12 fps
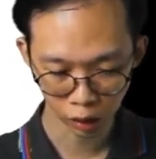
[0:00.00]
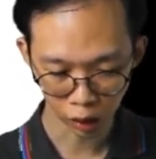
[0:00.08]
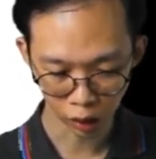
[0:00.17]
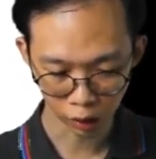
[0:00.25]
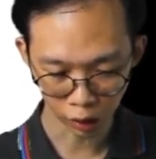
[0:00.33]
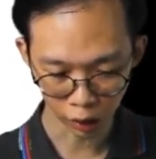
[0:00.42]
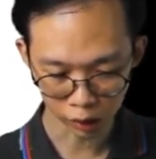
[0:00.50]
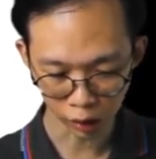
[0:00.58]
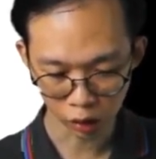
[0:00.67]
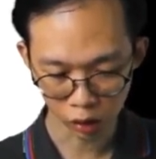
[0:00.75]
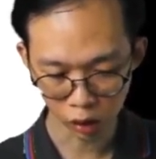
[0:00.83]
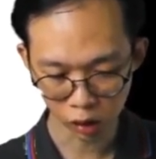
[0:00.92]
And as
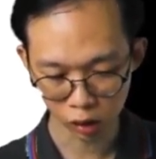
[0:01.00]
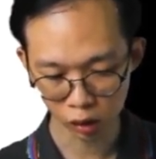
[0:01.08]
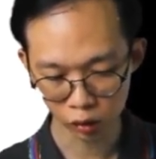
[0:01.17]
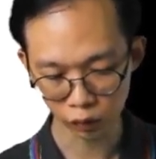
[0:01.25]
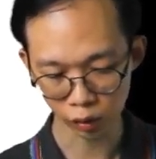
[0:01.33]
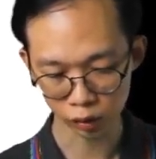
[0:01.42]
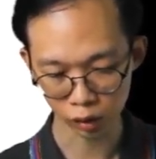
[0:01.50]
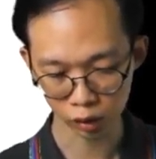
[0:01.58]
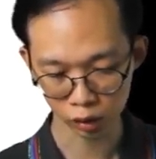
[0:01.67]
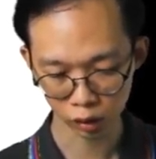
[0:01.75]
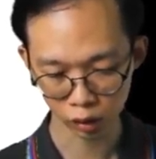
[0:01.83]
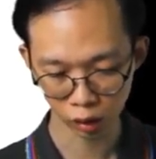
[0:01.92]
I change these
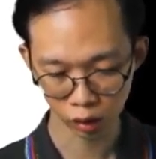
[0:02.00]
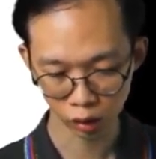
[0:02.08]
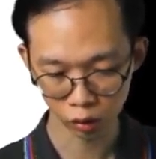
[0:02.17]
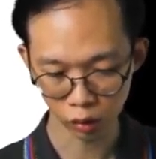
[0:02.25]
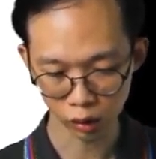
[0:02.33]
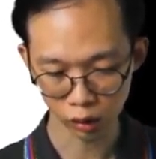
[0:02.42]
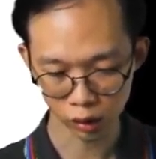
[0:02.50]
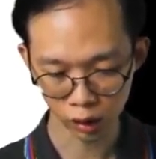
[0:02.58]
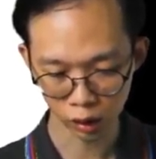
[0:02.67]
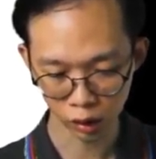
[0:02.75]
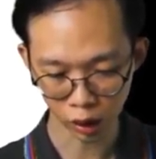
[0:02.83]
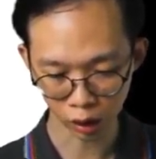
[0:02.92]
forces, you can
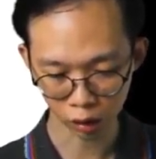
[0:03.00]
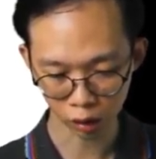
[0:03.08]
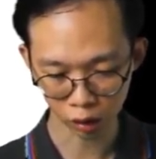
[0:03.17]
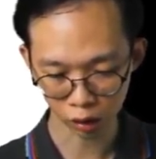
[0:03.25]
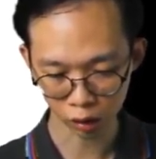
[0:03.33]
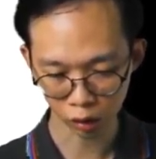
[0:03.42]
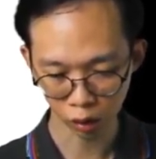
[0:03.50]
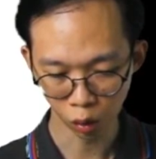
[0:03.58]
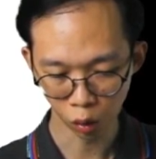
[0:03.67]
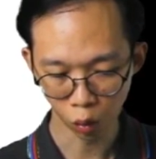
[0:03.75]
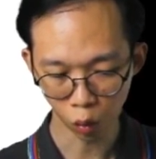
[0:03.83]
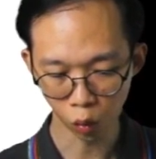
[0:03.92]
see that the
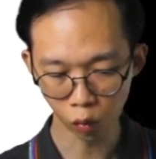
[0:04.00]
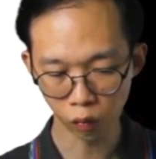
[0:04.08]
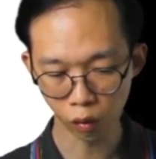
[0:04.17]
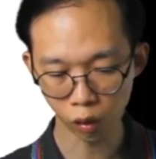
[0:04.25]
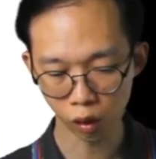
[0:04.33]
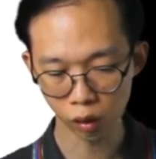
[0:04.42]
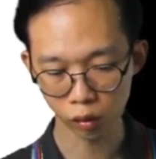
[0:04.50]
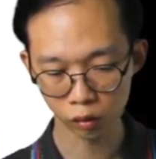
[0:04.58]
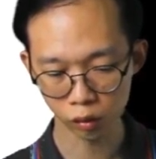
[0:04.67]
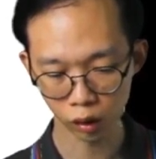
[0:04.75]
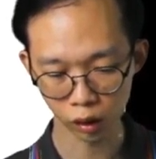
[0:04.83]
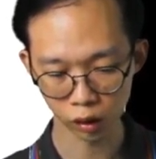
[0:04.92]

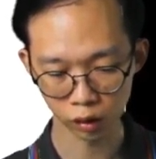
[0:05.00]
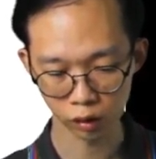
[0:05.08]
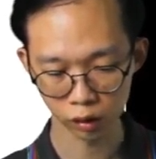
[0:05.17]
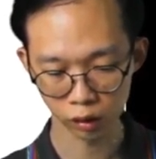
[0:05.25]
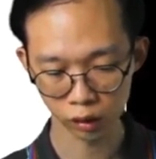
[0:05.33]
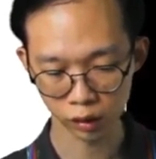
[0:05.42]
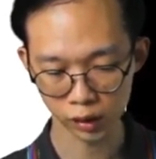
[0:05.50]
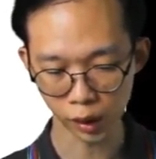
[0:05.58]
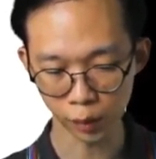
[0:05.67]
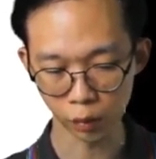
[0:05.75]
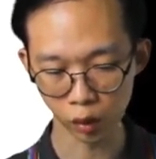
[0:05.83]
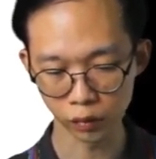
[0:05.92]
overall
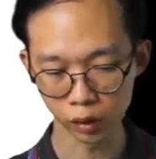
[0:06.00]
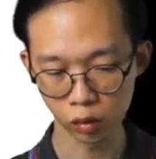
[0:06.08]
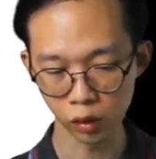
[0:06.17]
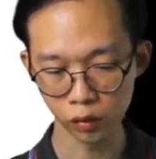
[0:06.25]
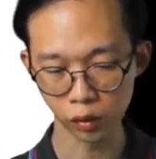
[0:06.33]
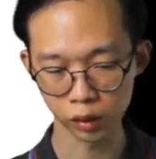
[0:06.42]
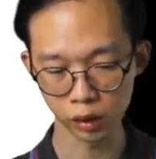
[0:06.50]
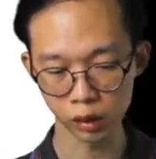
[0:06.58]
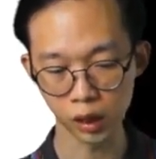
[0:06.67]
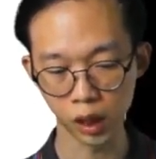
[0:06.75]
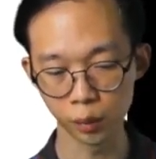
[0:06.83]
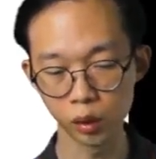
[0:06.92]
sum of the 3 forces,
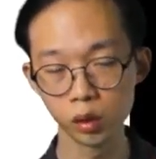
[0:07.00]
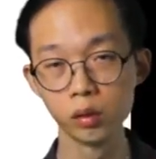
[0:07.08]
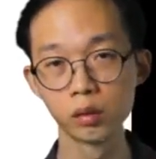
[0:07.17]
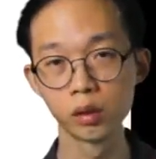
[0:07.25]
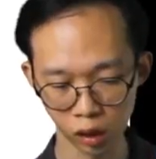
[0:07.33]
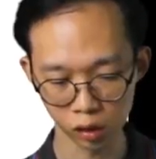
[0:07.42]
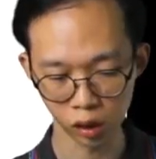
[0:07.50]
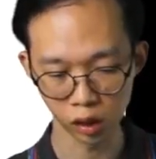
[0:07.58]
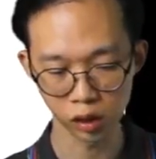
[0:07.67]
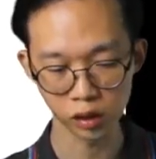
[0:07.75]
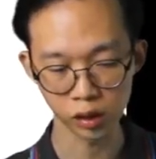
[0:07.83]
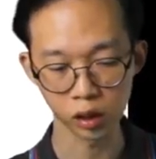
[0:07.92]
W, right,
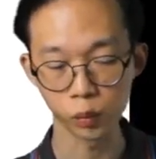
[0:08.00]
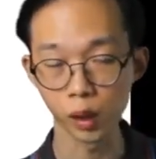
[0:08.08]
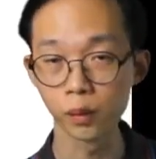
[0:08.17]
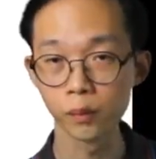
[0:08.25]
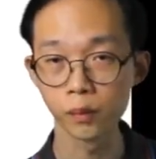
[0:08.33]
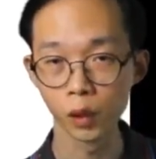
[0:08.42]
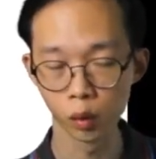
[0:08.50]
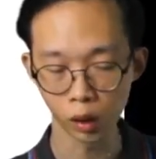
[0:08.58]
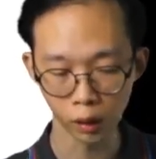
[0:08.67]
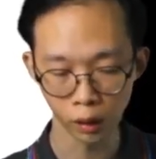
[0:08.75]
changes as well. Okay,